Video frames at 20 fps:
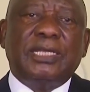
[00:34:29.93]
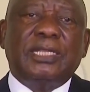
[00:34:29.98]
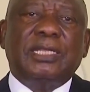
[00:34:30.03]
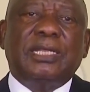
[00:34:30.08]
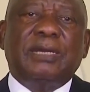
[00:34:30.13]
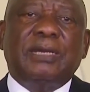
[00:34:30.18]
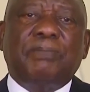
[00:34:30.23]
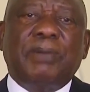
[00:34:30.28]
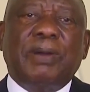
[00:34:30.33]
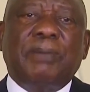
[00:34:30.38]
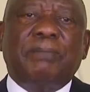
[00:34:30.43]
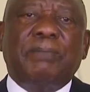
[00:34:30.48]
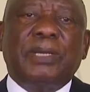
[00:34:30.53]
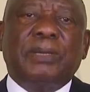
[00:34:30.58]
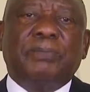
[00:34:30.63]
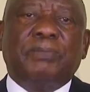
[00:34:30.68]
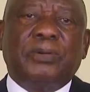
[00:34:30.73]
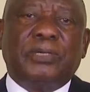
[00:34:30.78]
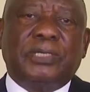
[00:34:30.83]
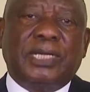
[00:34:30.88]
in the
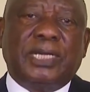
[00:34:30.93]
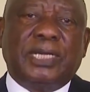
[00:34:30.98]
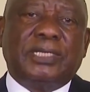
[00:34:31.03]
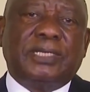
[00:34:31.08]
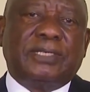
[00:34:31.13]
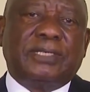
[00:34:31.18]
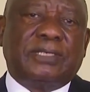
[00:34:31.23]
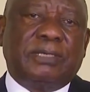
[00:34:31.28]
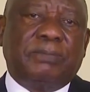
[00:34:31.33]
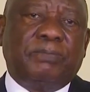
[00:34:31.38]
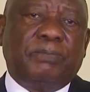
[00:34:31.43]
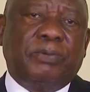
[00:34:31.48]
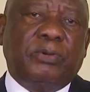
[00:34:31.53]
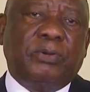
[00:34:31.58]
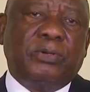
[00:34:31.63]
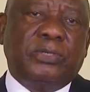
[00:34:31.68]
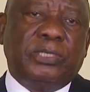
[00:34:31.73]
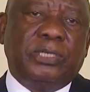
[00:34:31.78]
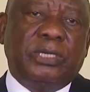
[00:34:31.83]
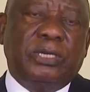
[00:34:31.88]
Public Protector's
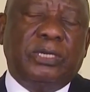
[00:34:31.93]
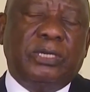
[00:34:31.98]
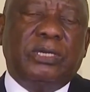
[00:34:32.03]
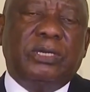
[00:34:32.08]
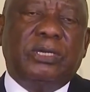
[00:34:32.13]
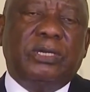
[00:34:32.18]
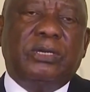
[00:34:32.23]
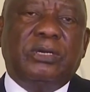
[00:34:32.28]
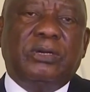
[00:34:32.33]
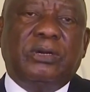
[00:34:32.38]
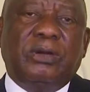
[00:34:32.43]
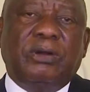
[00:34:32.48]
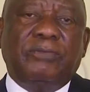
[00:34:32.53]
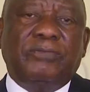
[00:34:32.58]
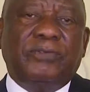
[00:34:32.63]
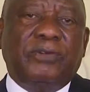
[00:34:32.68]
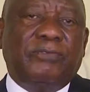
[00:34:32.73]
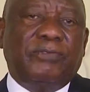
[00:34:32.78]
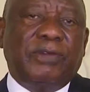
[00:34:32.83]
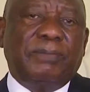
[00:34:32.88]
Report
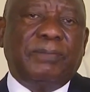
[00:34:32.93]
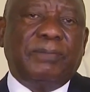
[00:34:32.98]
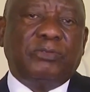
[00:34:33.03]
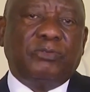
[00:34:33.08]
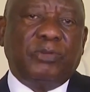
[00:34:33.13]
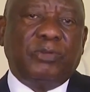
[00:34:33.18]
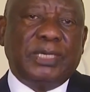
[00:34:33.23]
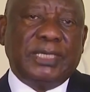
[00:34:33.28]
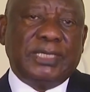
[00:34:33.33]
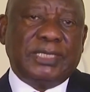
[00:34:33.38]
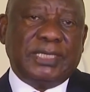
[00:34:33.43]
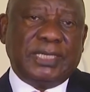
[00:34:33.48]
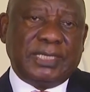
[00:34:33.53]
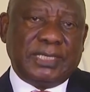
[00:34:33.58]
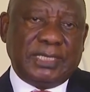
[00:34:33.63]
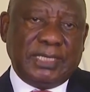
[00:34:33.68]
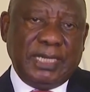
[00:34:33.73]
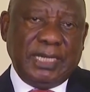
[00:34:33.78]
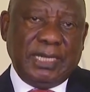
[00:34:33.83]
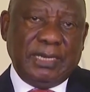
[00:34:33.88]
of November
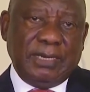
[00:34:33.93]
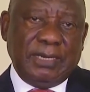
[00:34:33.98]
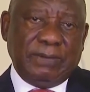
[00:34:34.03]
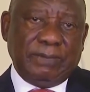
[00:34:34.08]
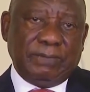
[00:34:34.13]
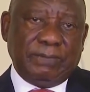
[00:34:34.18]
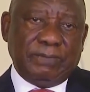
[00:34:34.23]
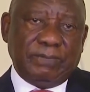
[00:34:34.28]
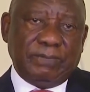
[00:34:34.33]
2016.